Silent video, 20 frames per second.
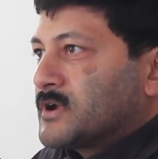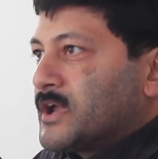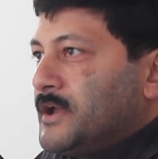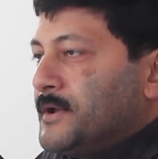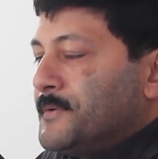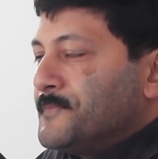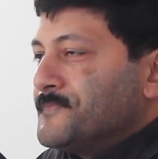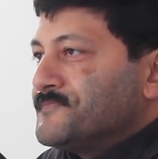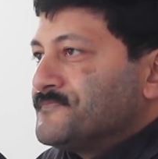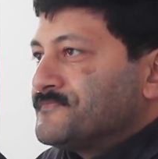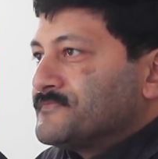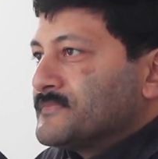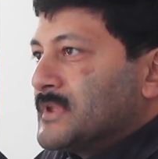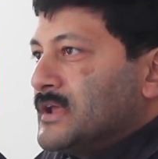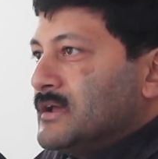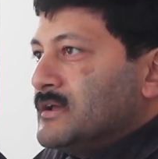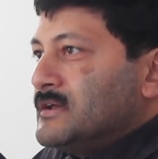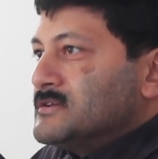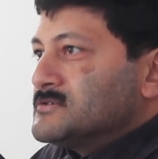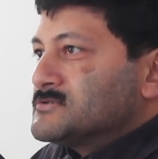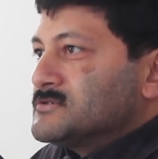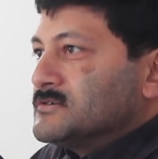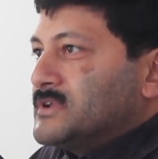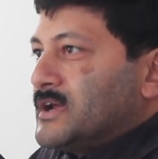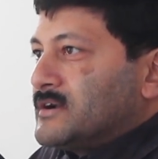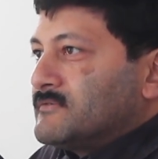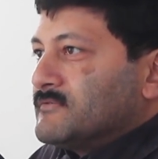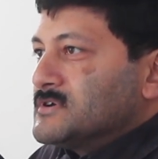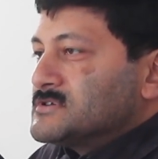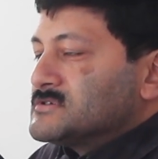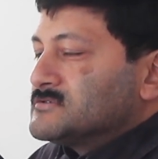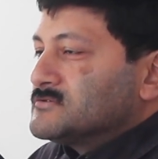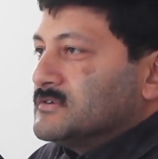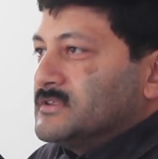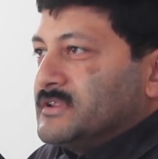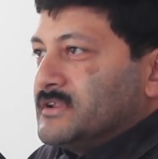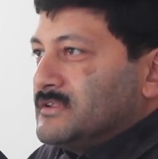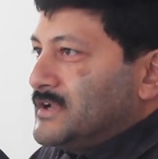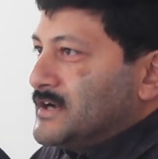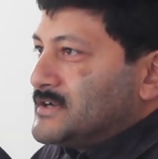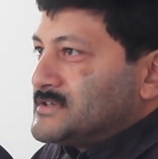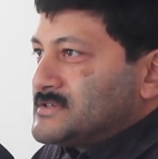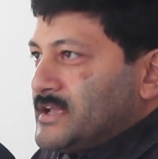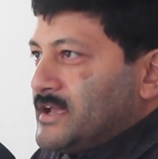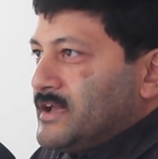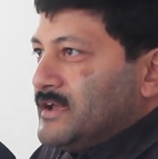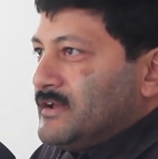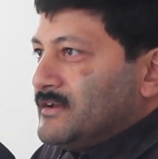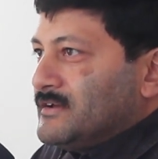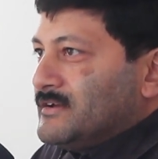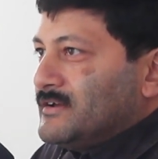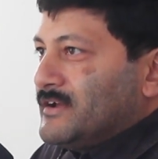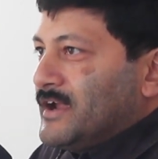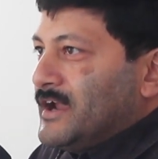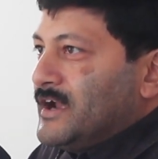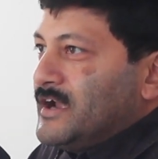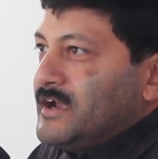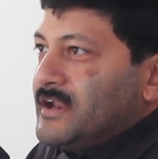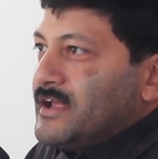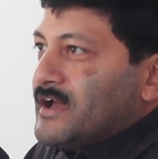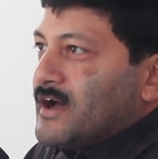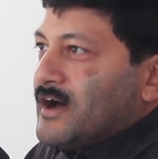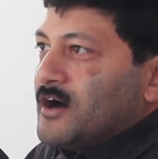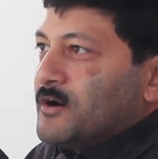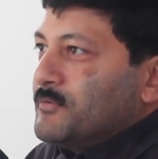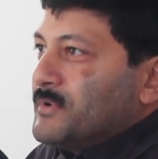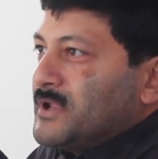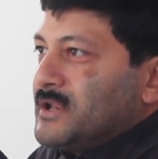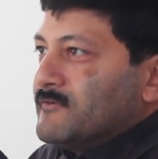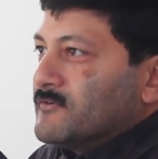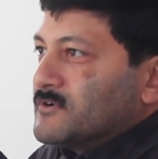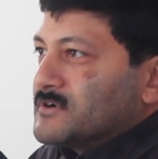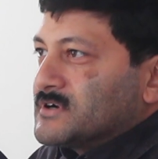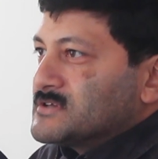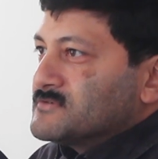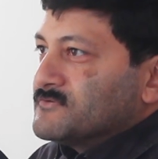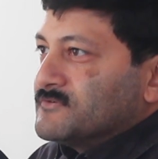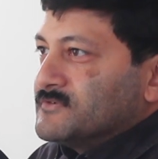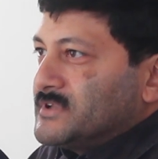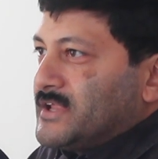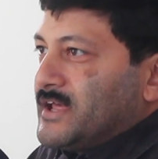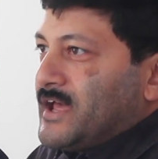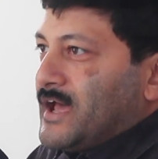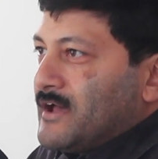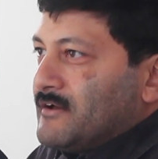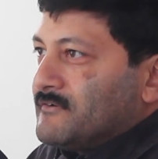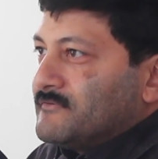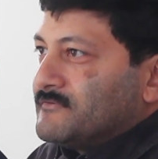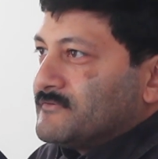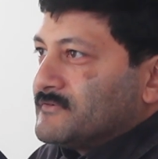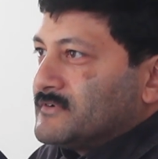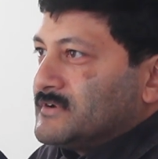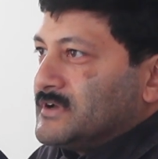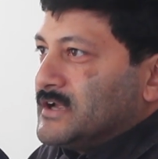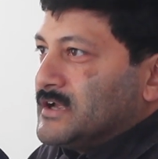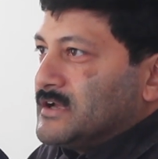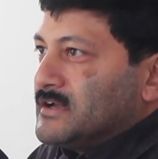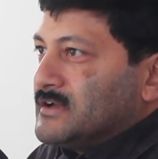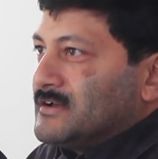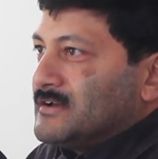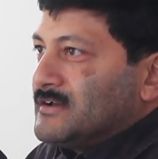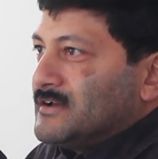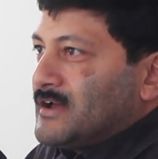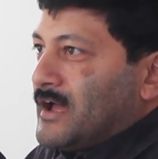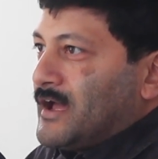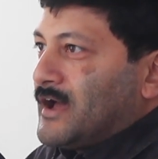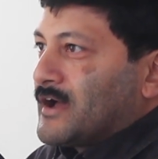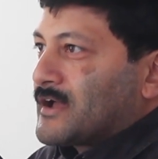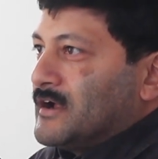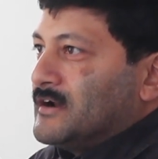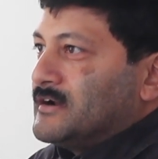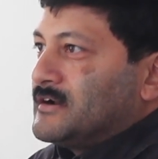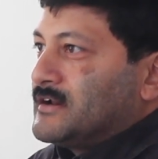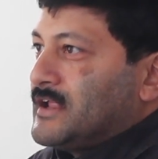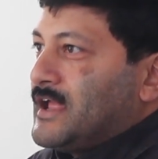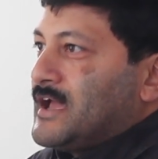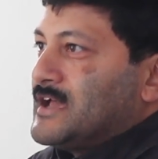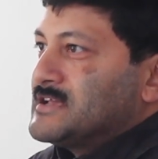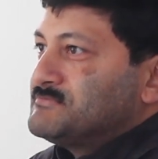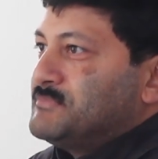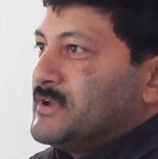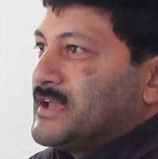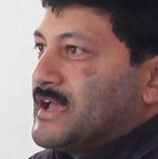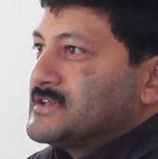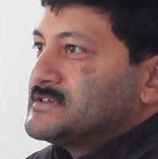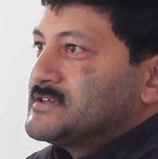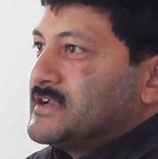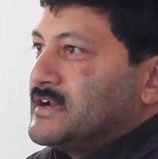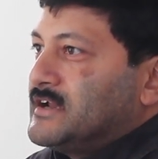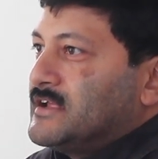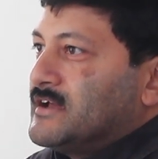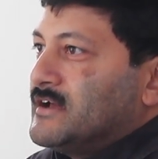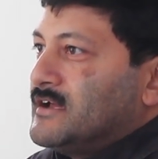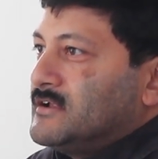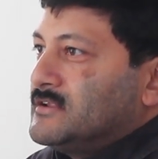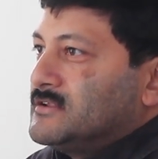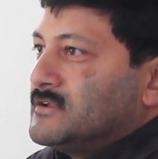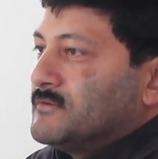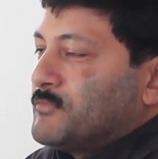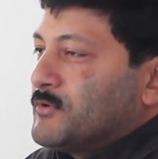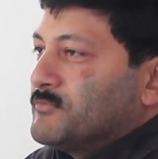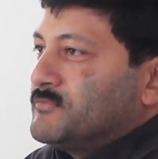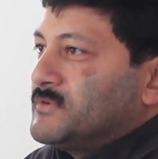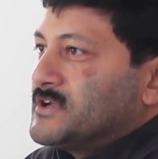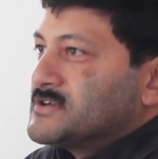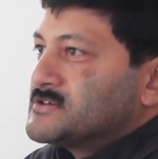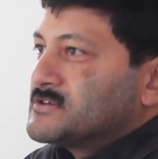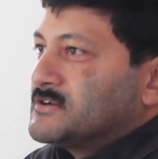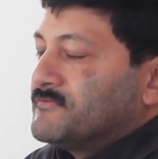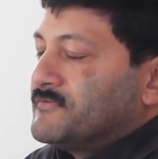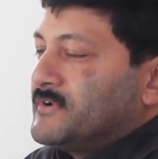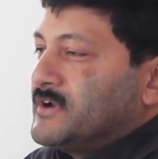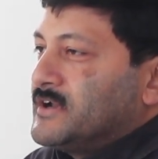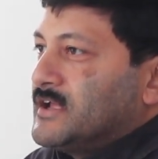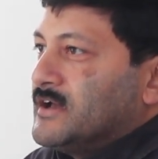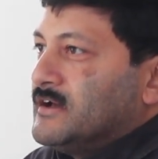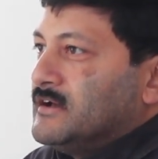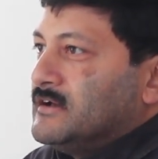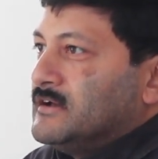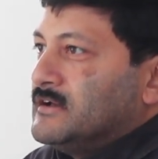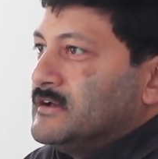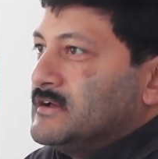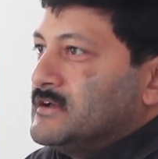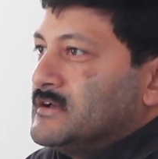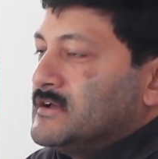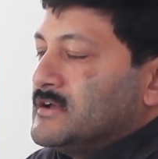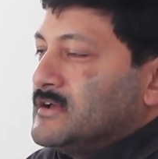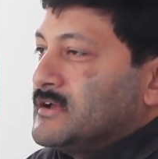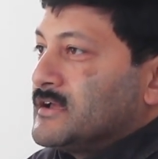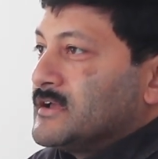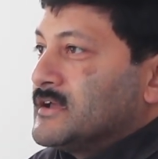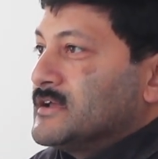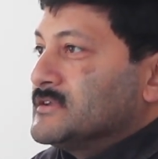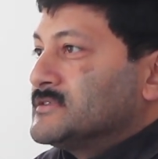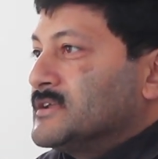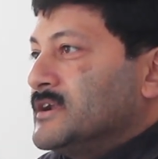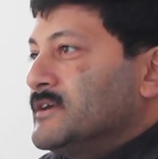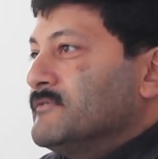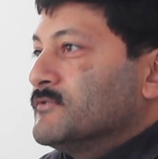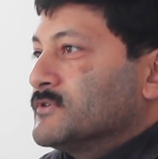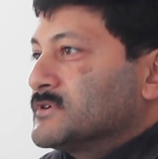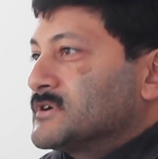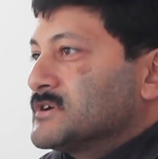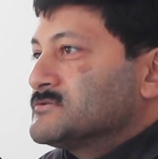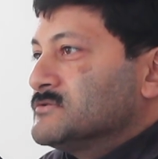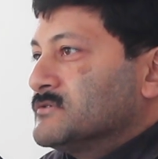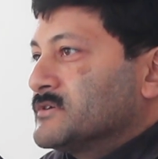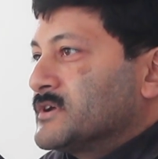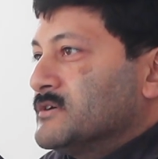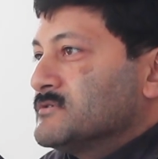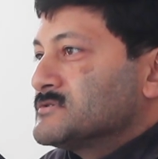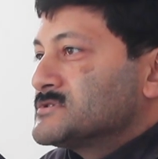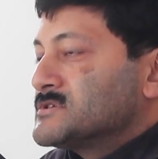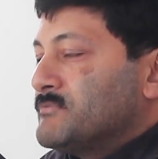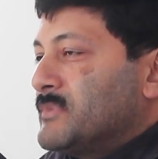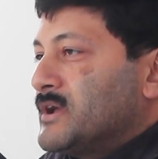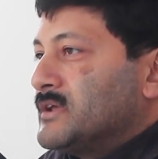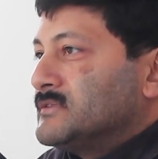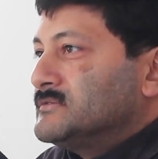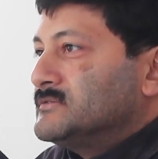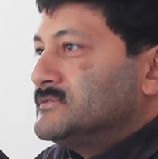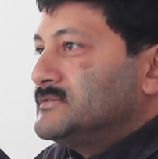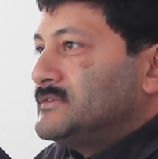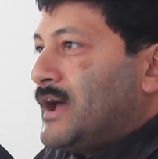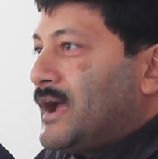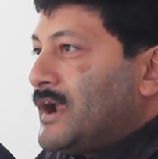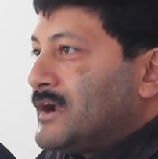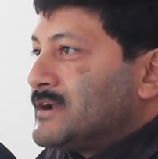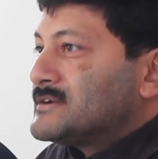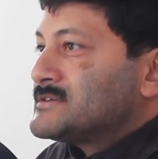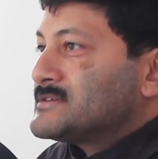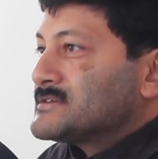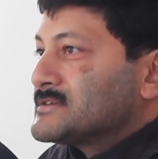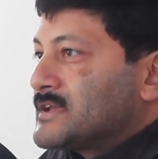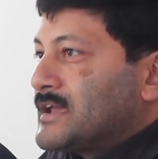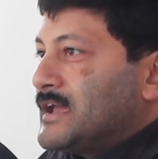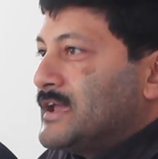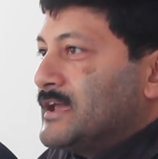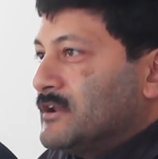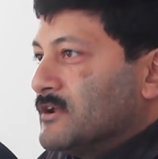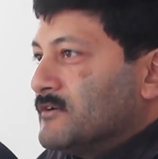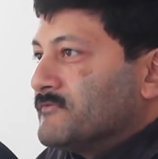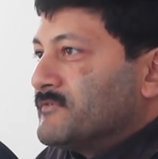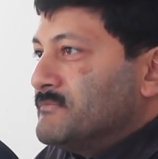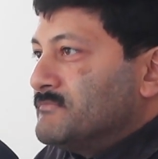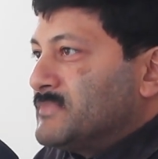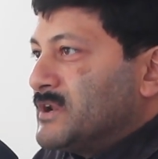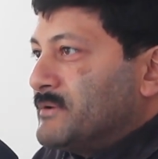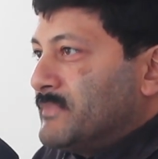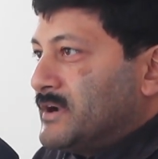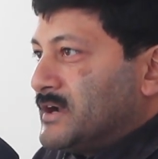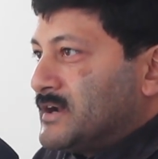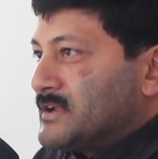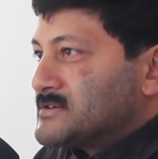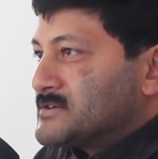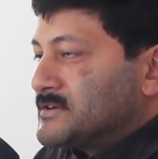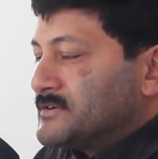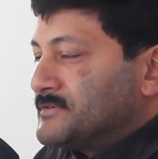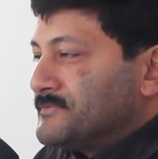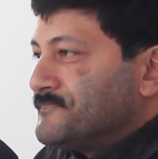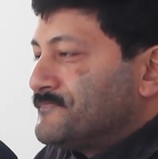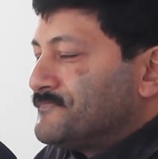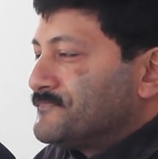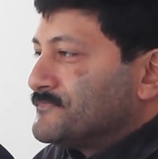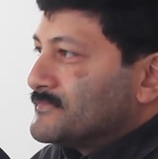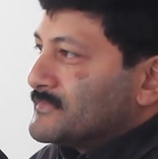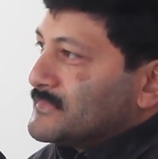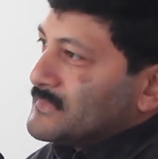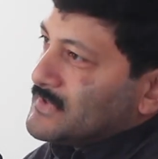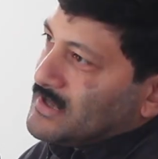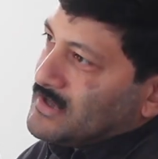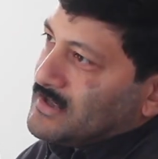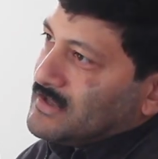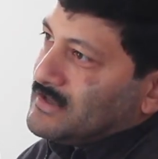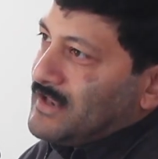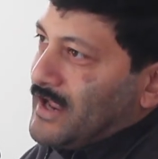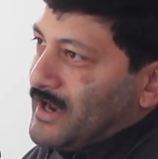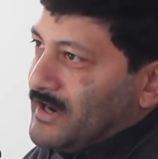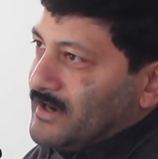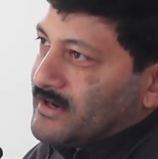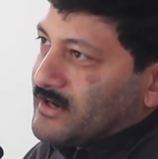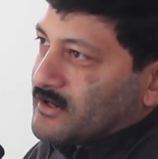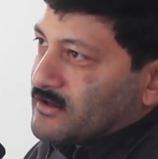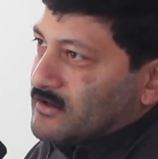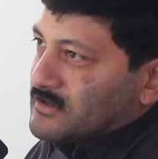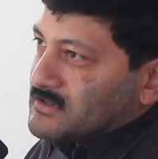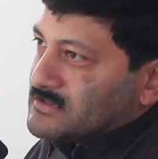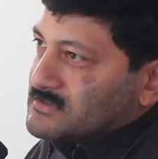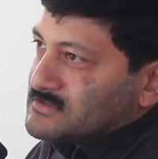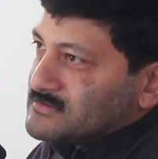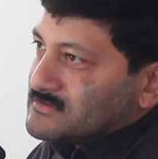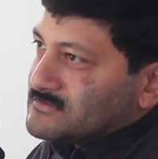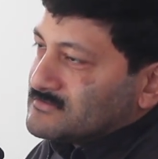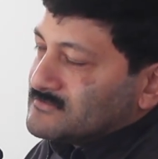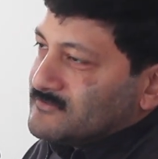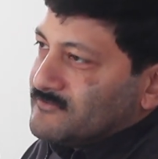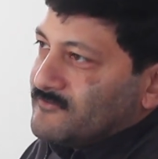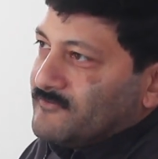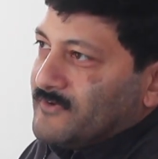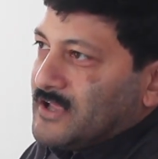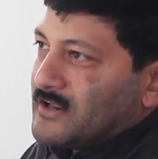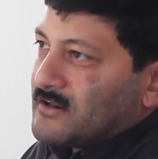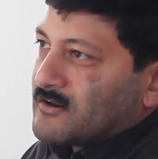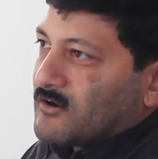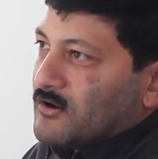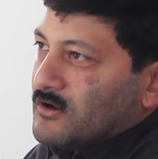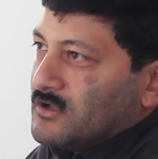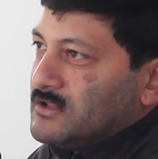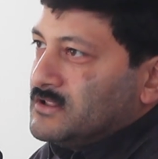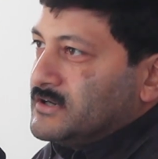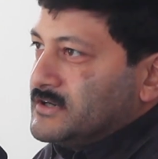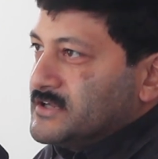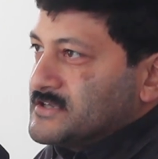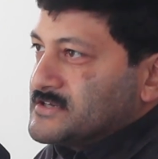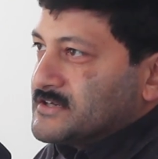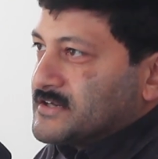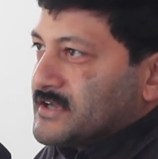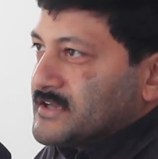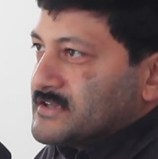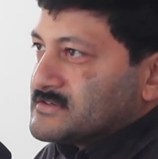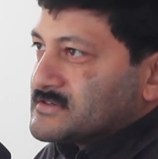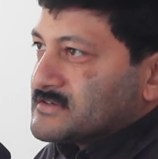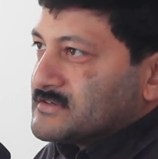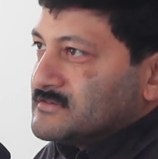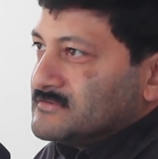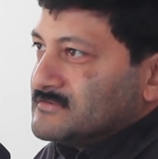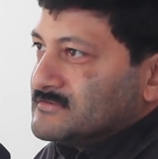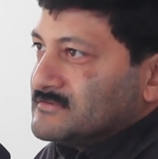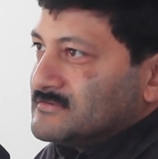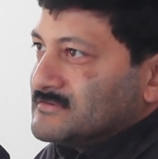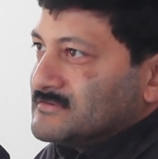Okay. So that was, so let's say India, how many voters would they have? A country as big as India and the population of India, kitne voters honge us samay? That scale of implementation. Land records were all digitized.